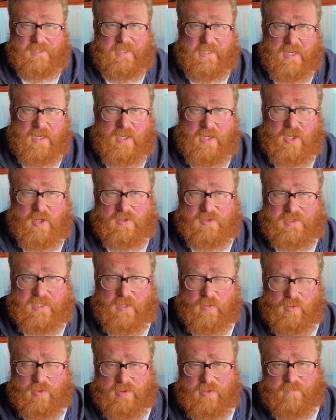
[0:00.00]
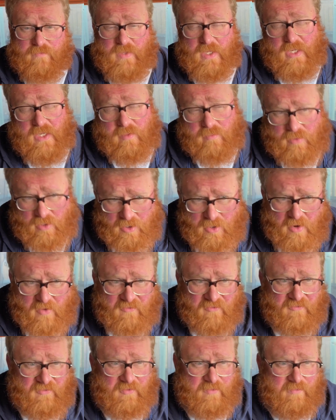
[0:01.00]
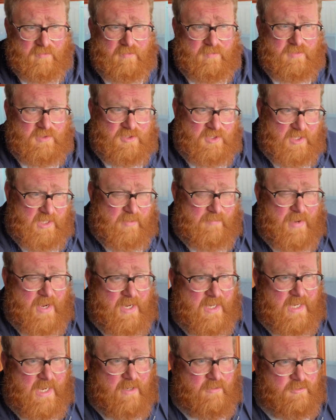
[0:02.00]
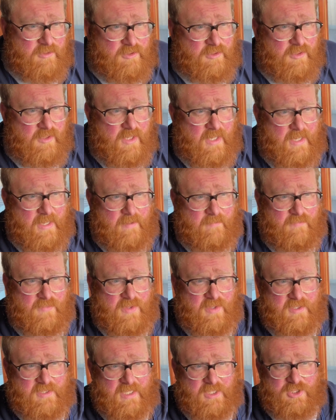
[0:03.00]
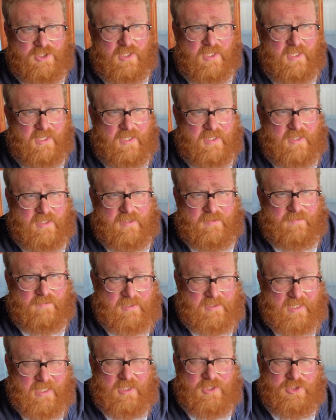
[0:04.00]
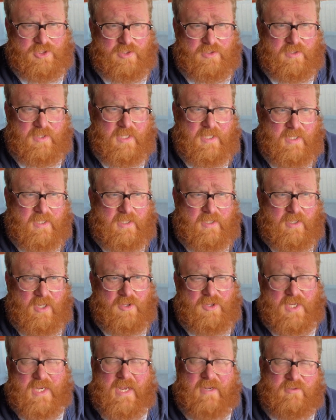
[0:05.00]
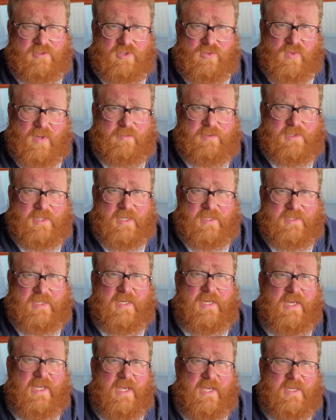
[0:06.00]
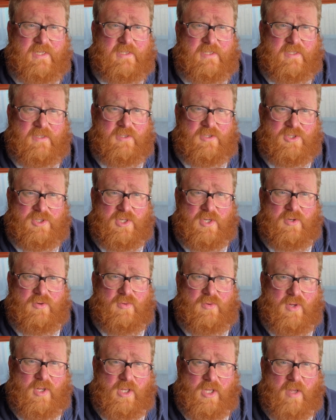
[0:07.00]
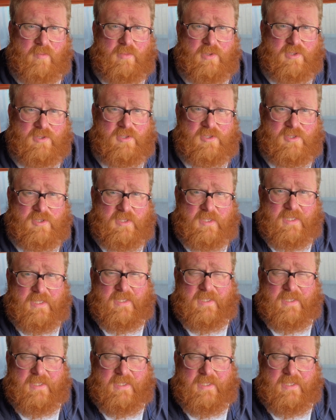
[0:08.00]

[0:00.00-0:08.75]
to get in contact with them. But I know for certainly my council, there's actually a section on the council website dedicated to allotments